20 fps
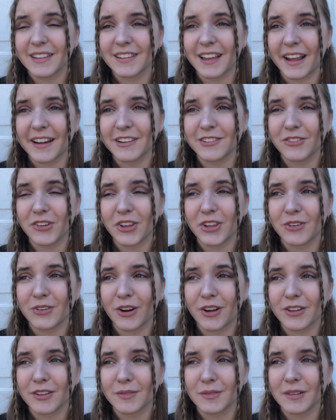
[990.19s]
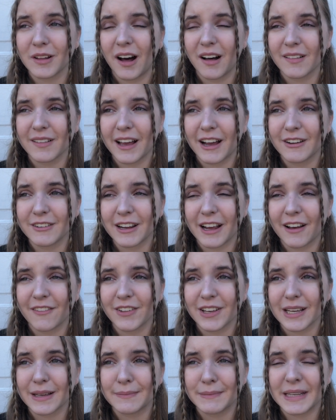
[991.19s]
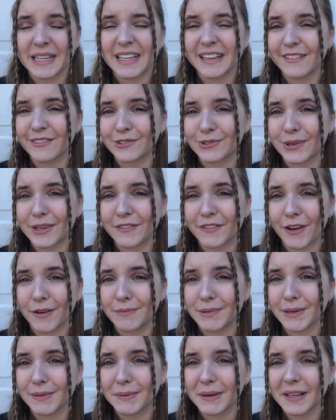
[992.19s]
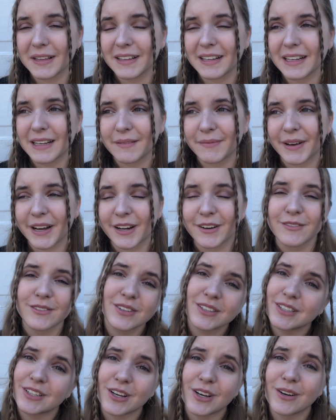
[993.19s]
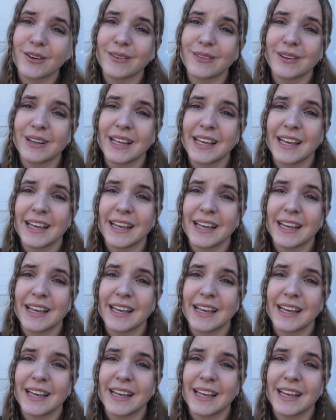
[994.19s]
Technically, you're not allowed to have like a meeting of 25 people, I think, but I don't really know.